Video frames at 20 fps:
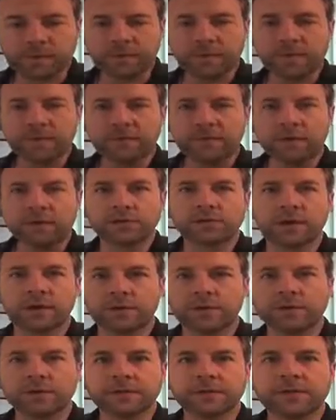givers
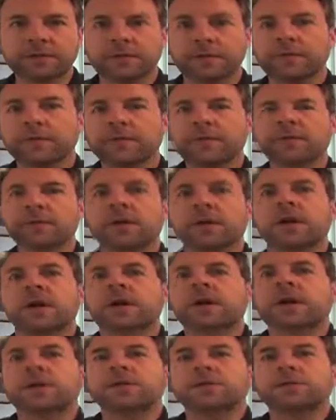of this service.
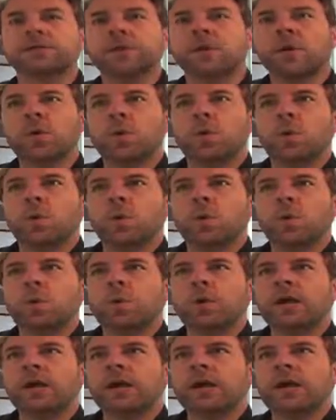So
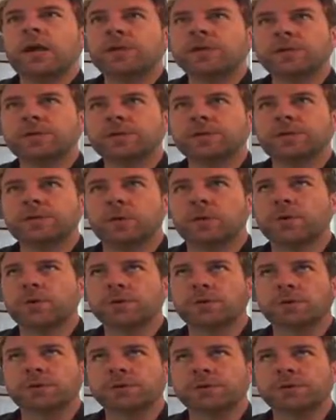here's what's so cool.